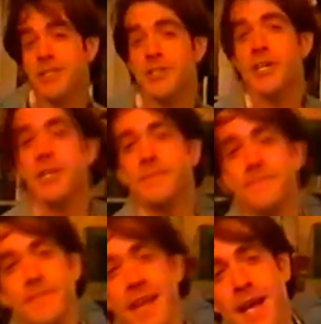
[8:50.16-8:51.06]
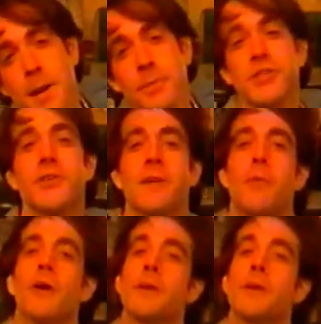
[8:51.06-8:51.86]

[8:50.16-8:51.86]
you could, but you'll get more